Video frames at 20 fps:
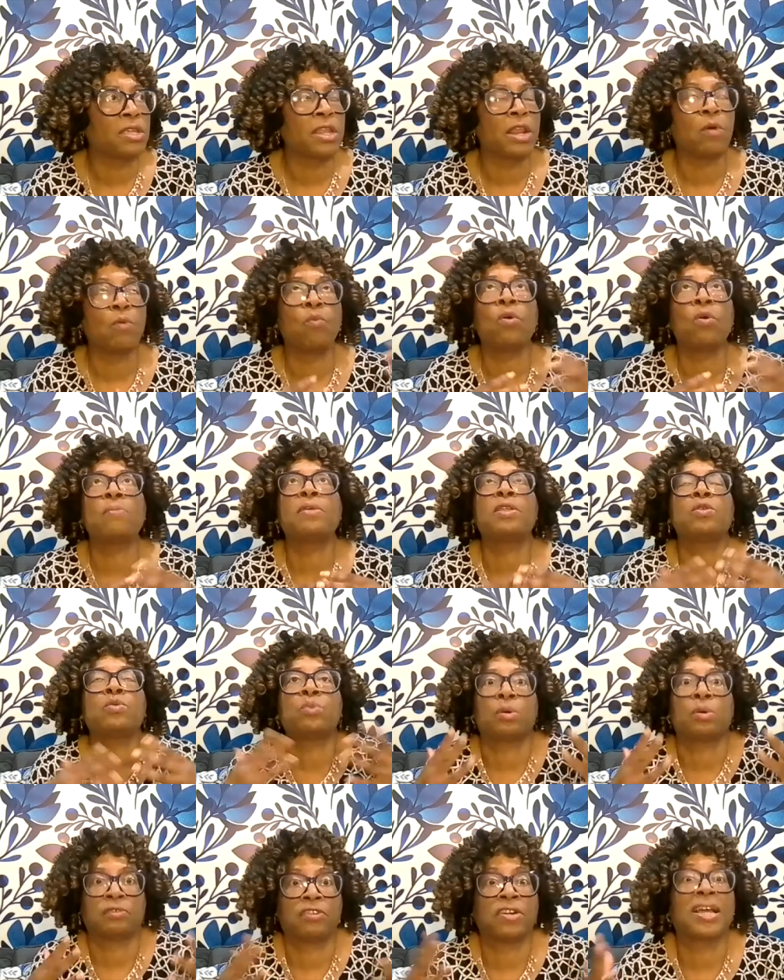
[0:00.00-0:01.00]
you know, women who
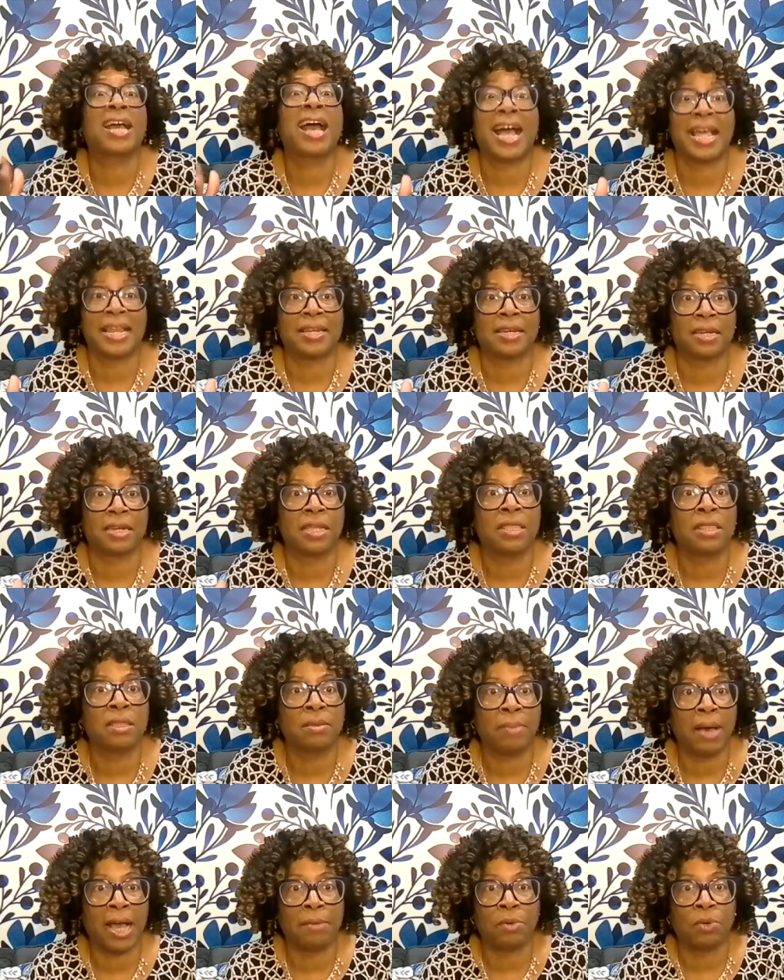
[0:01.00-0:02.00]
were forgotten in
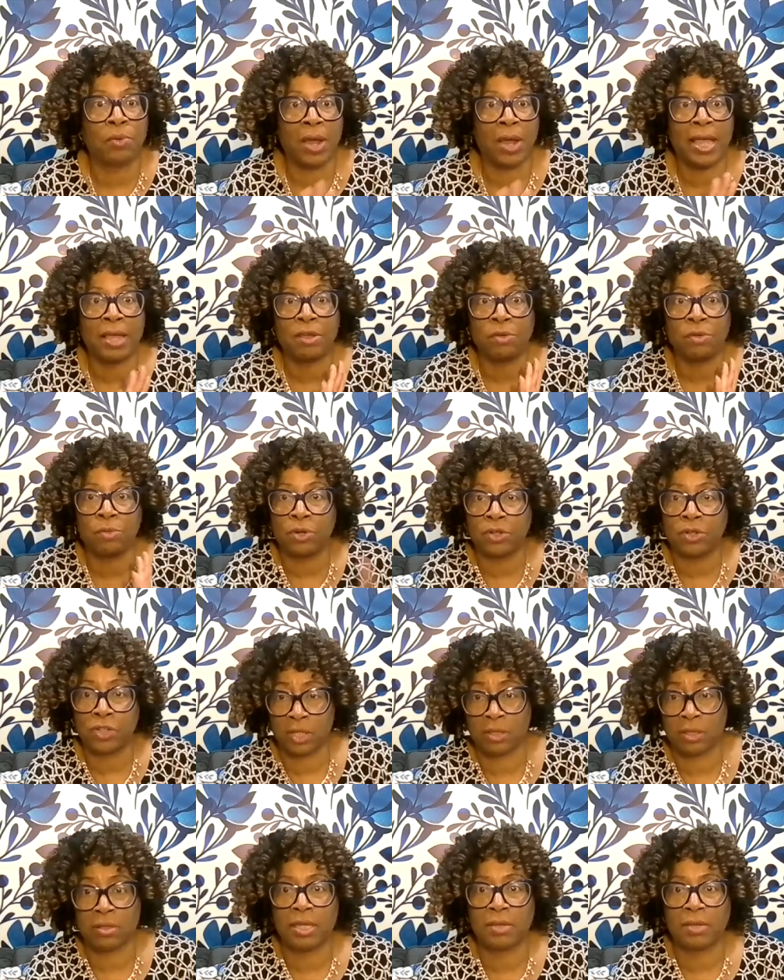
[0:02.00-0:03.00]
the Bible, right? Who were
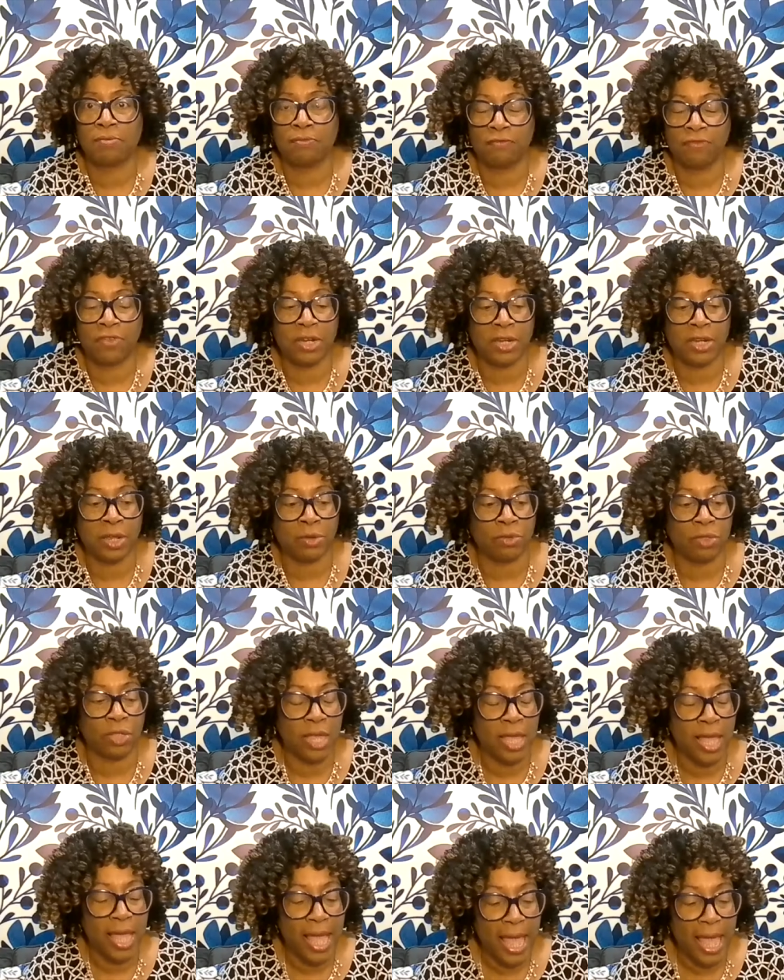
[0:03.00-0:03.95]
just footnotes.